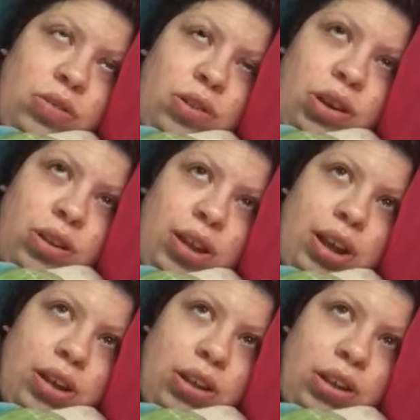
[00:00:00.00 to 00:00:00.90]
where you
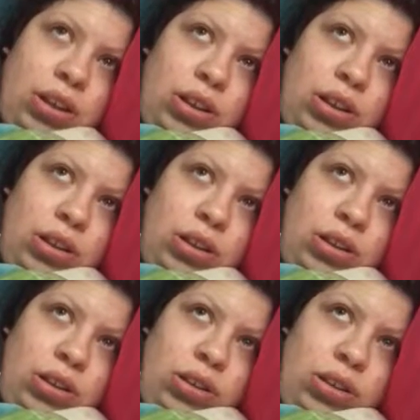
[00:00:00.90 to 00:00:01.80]
like
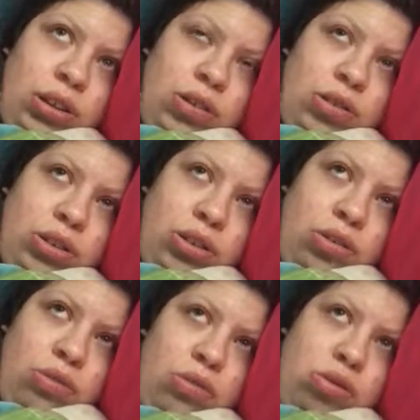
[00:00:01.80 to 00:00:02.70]
go to
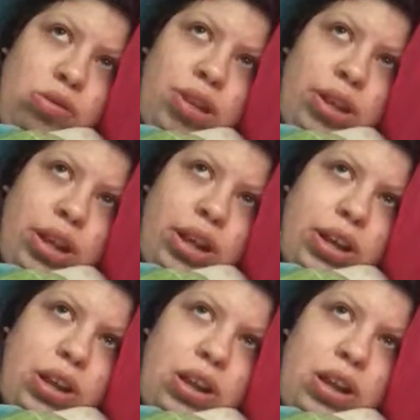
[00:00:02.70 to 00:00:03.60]
school and
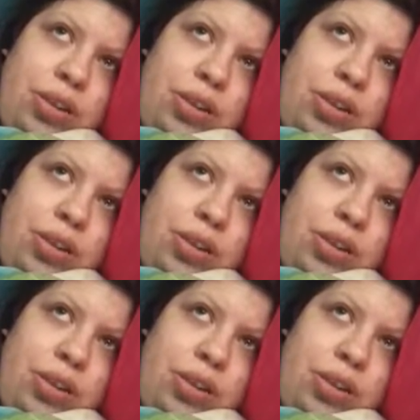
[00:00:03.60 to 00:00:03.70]
like.